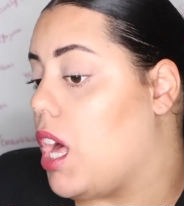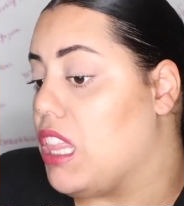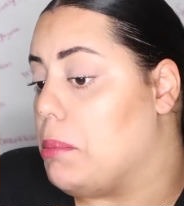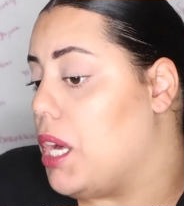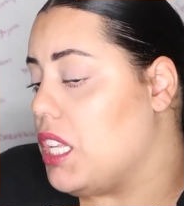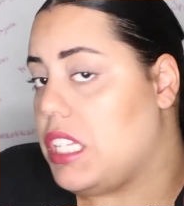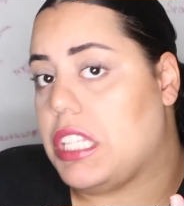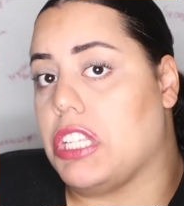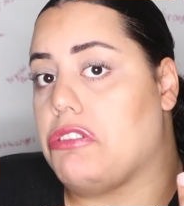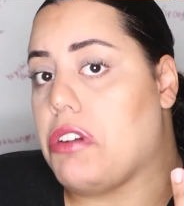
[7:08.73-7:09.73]
on the
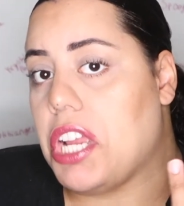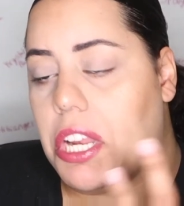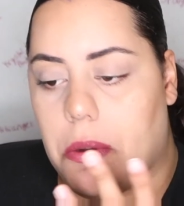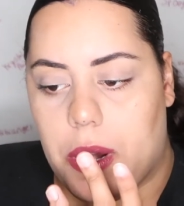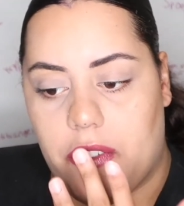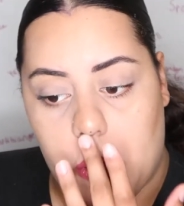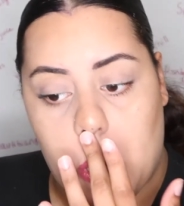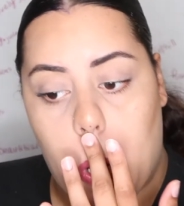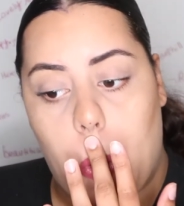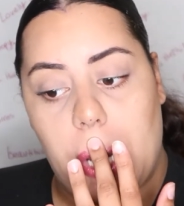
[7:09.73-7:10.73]
bus, the train, or whatever, you
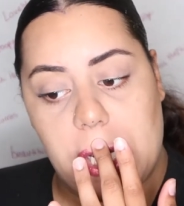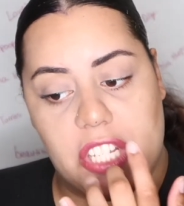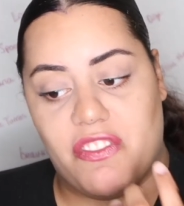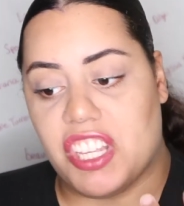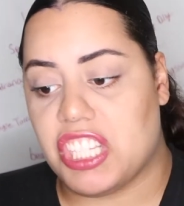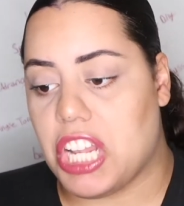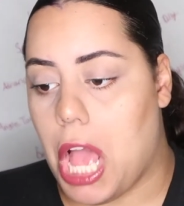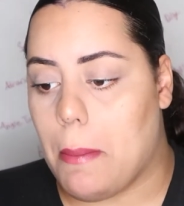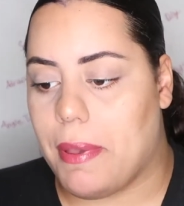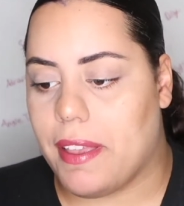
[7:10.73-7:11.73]
can always just fix it up,